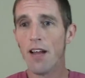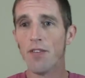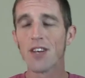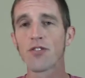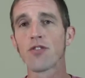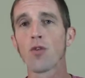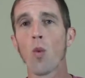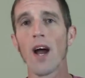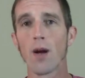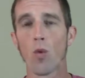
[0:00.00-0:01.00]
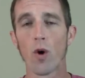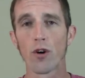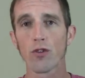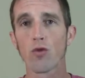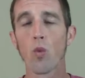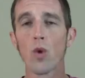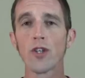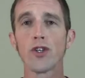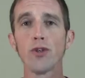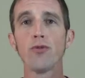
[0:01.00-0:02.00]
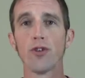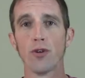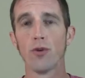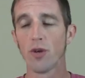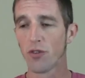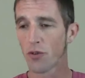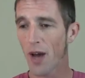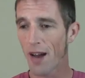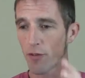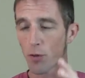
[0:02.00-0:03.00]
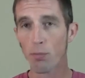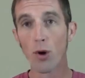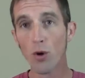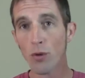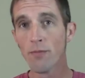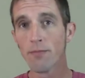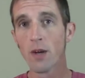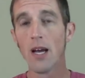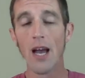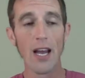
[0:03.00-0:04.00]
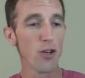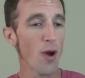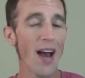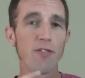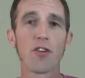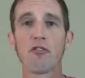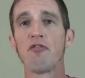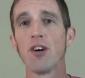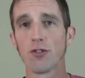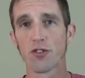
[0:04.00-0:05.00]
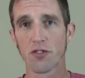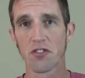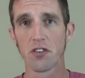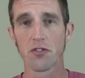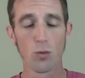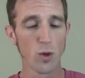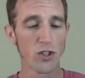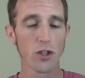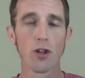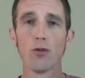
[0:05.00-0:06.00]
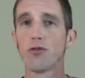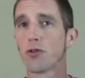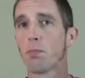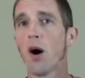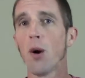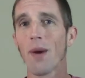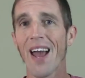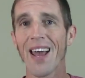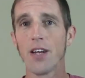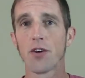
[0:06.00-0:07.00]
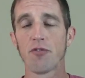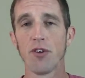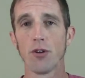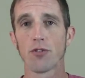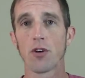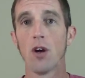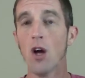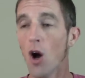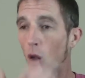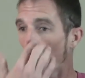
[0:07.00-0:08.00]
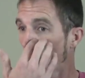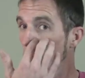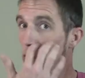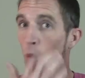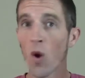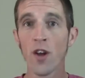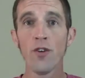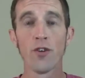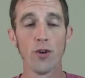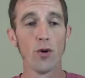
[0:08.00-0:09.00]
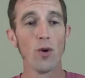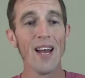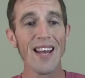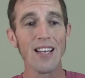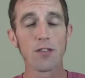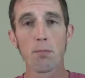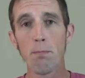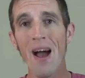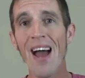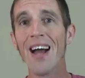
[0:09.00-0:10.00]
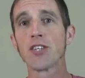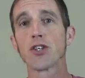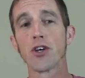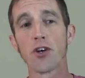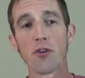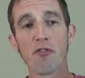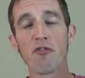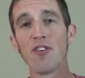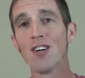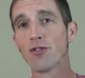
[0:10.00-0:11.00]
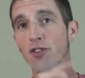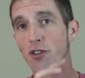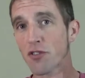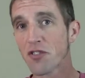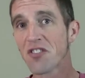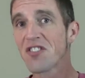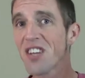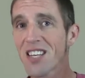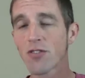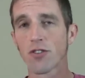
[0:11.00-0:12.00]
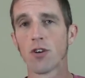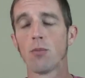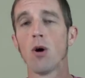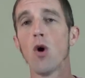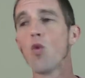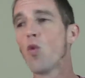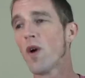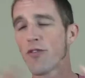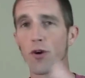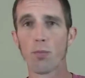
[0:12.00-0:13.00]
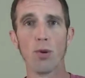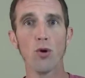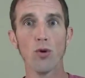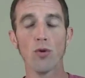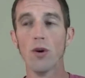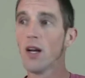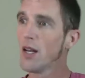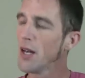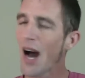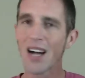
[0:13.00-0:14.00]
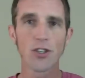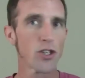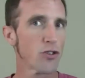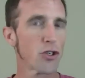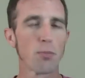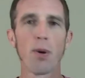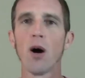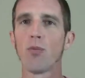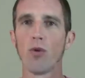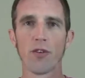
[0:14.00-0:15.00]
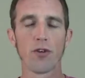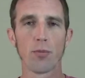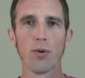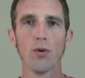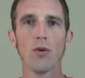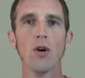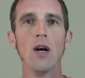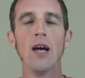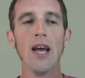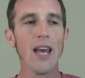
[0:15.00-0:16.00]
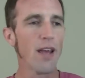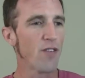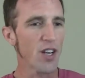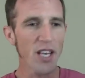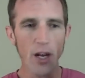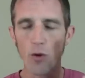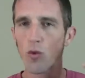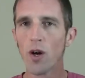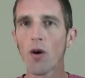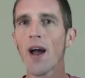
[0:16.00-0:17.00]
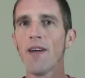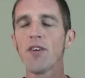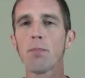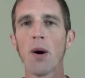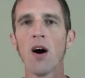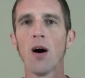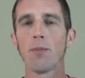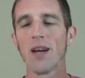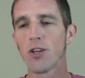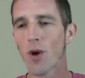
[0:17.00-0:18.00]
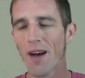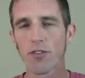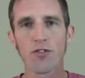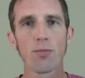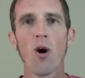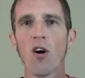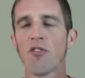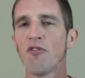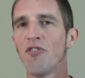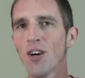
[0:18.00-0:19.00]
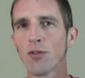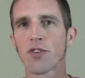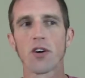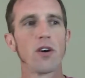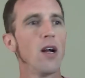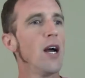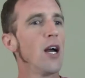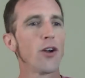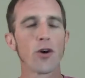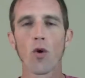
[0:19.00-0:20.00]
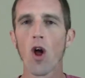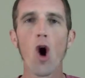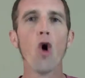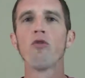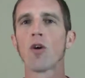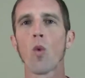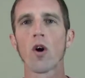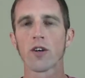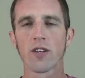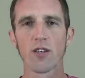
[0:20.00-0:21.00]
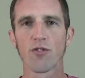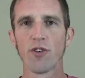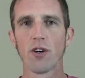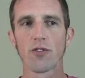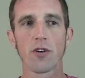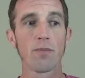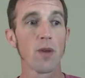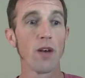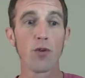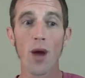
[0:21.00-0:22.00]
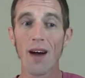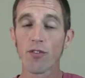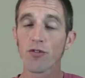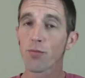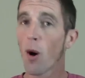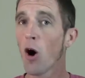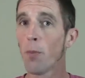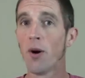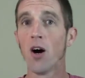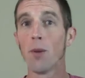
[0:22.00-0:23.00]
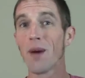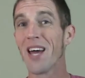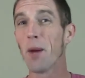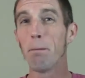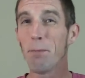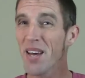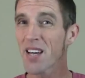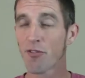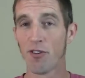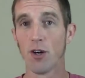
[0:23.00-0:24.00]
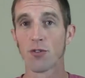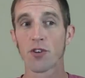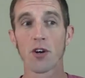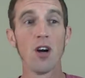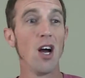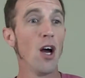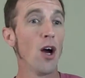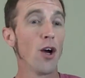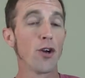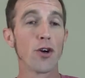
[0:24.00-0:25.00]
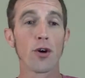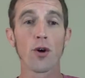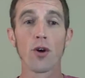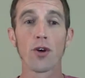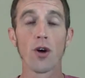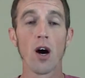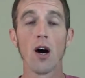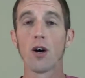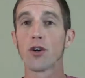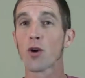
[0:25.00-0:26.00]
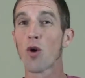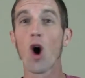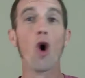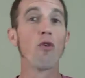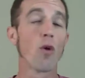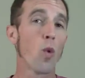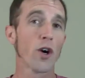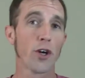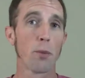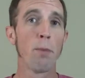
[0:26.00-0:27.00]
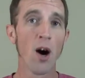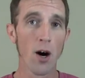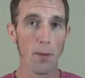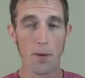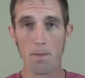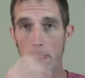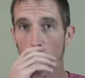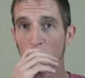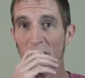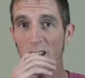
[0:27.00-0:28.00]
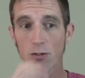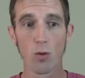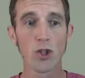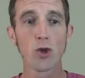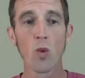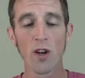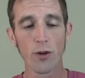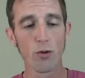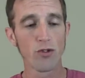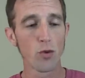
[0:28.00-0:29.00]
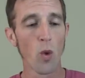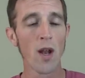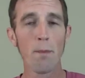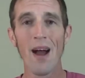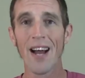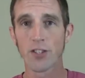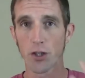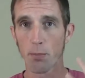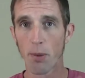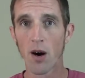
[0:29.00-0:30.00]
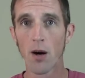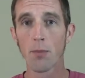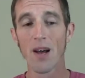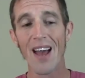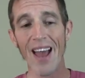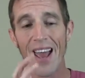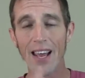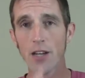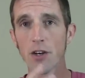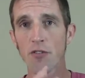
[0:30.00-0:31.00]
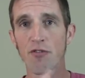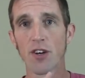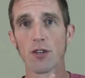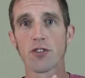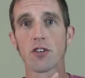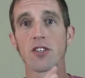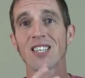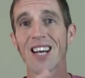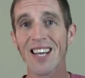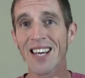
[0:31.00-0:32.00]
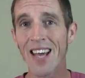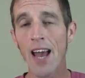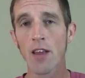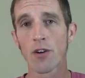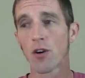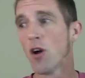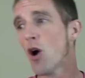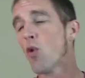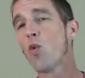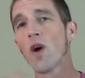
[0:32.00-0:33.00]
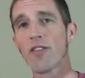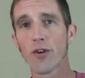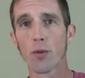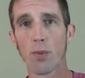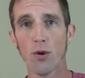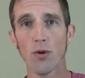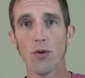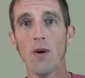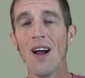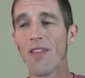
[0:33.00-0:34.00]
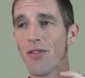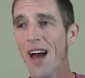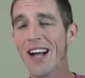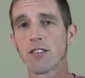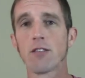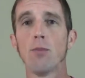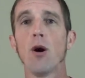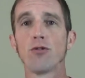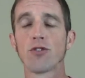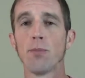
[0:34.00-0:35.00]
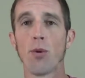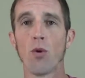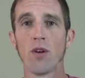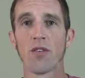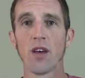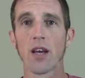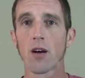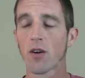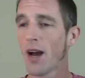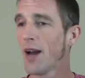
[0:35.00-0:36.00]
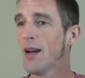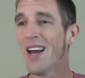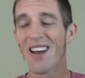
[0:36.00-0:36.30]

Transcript: This is the way it works. What you do is you have your pool and you have your filter system, which includes your pump and your filter. What you want to do is match your filter system with your pool, not just your pump with your pool. If you get a real heavy pump and you have a small filter, you're going to overwork this filter. If you have a small pump and a big filter, you're, uh, you're going to overwork your pump. Okay, so what you want to do is you want to match your pump and your filter together with your pool. That's the most important thing, okay?